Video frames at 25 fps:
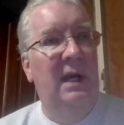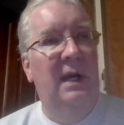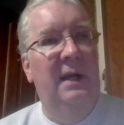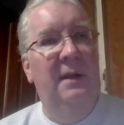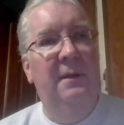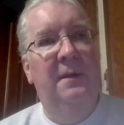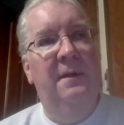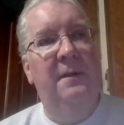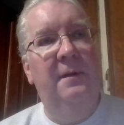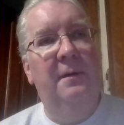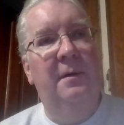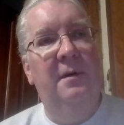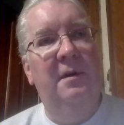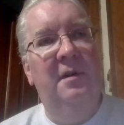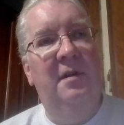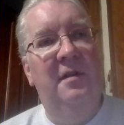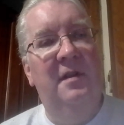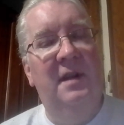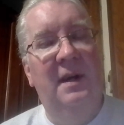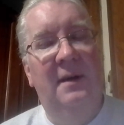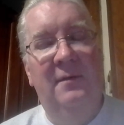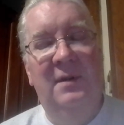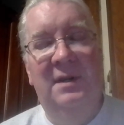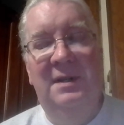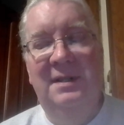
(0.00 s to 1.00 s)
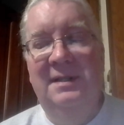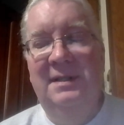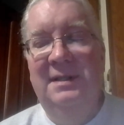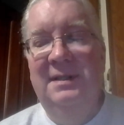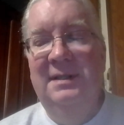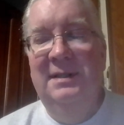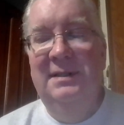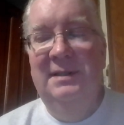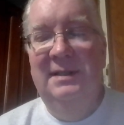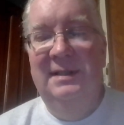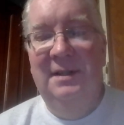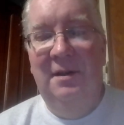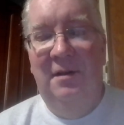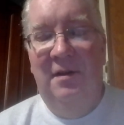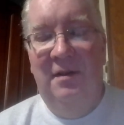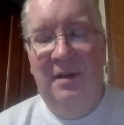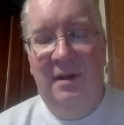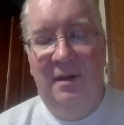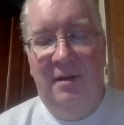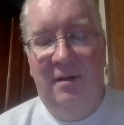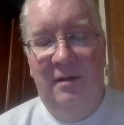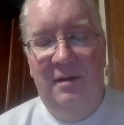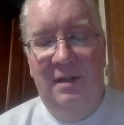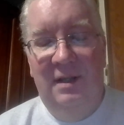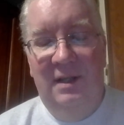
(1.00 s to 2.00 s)
and 37 to
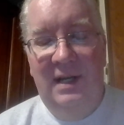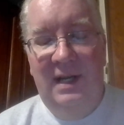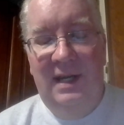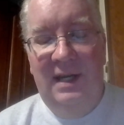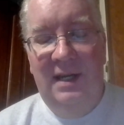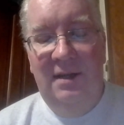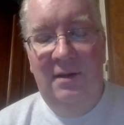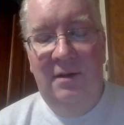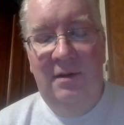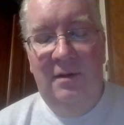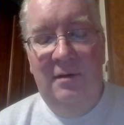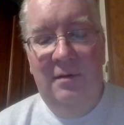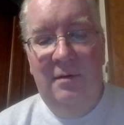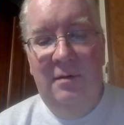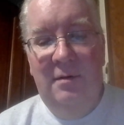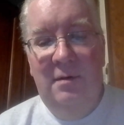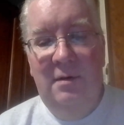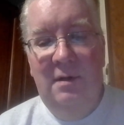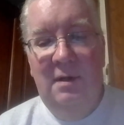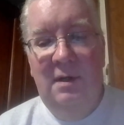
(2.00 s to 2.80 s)
60 days,